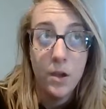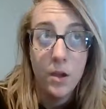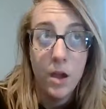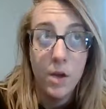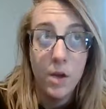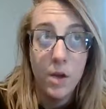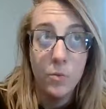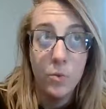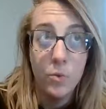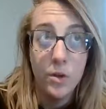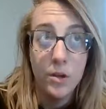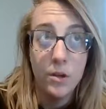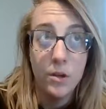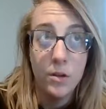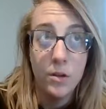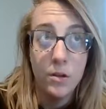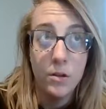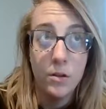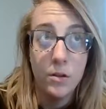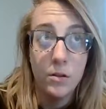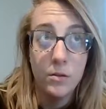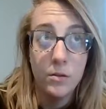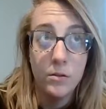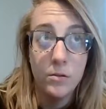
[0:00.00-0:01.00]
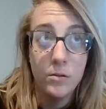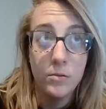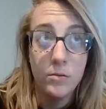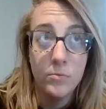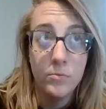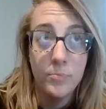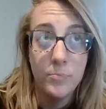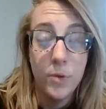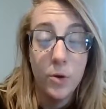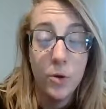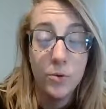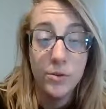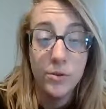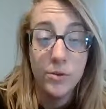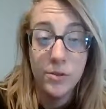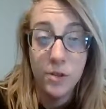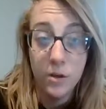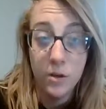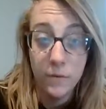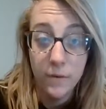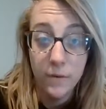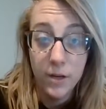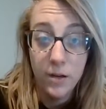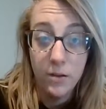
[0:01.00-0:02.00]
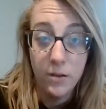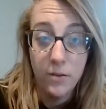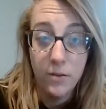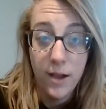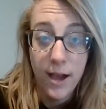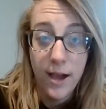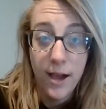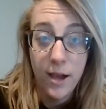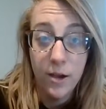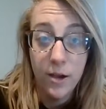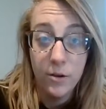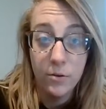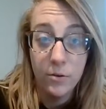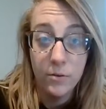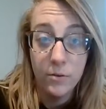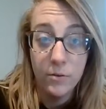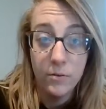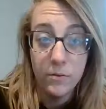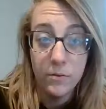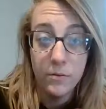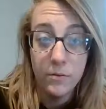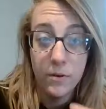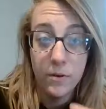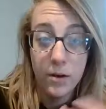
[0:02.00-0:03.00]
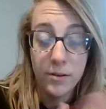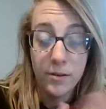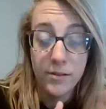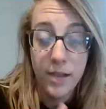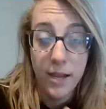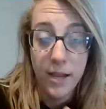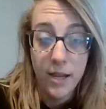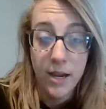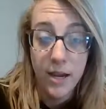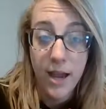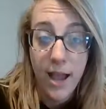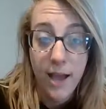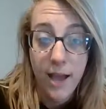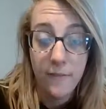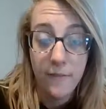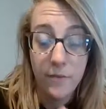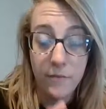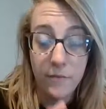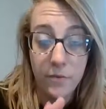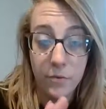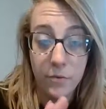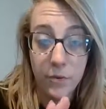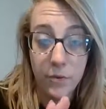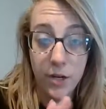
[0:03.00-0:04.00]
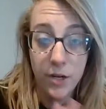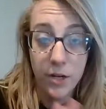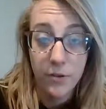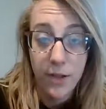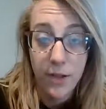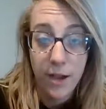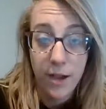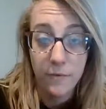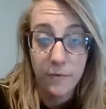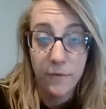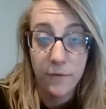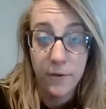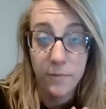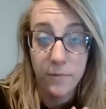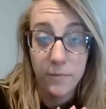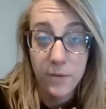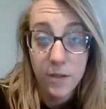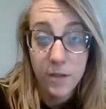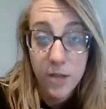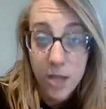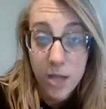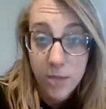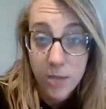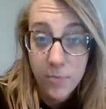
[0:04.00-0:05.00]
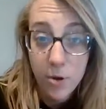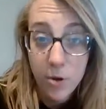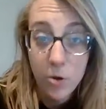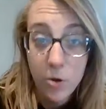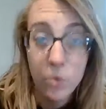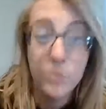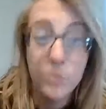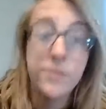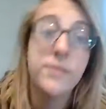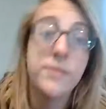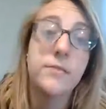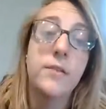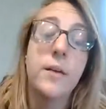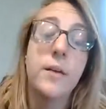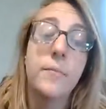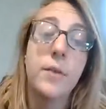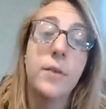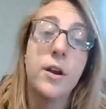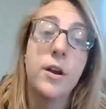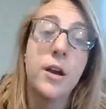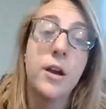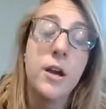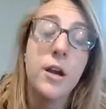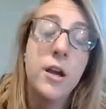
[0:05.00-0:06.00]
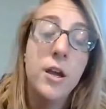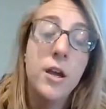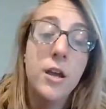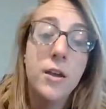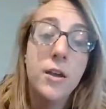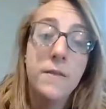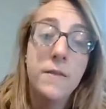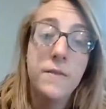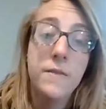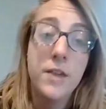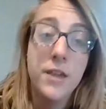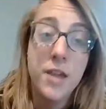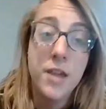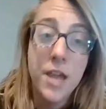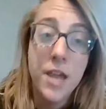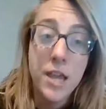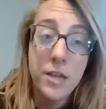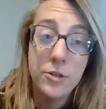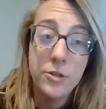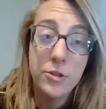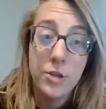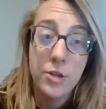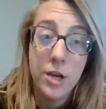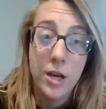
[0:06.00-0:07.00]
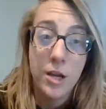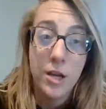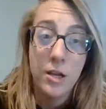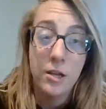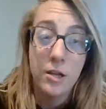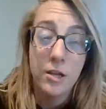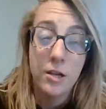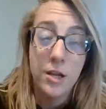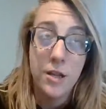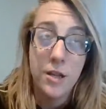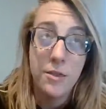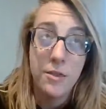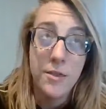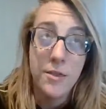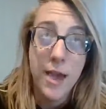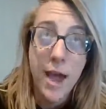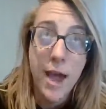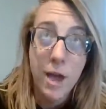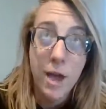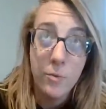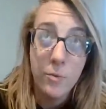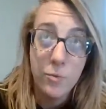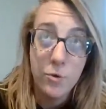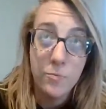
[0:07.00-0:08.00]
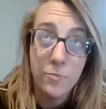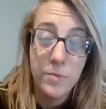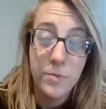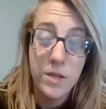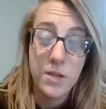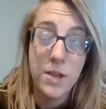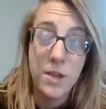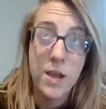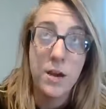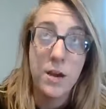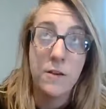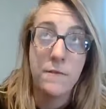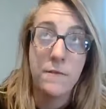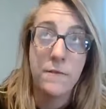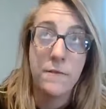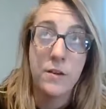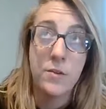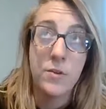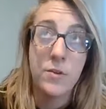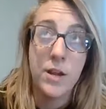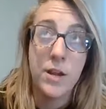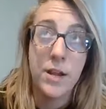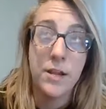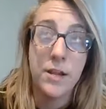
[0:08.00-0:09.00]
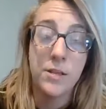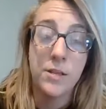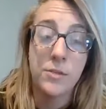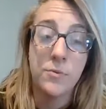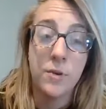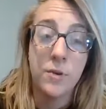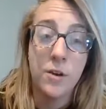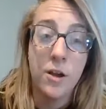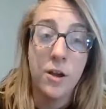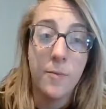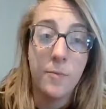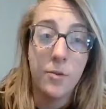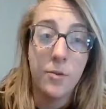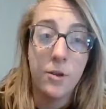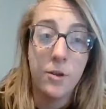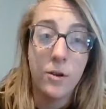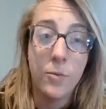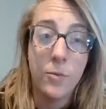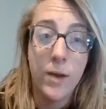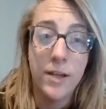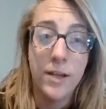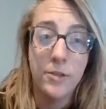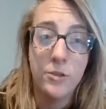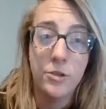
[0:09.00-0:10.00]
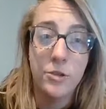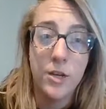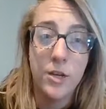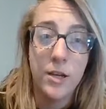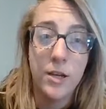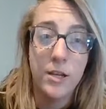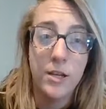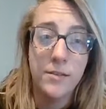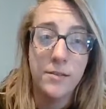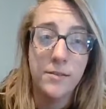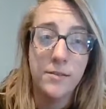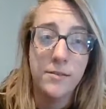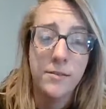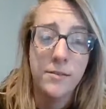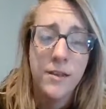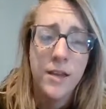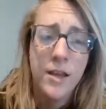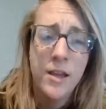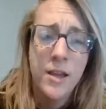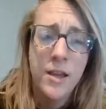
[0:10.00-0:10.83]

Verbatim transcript: I will post our read aloud, our second half of the read aloud from chemo's summer vacation, and that will be there for you to answer a couple of questions.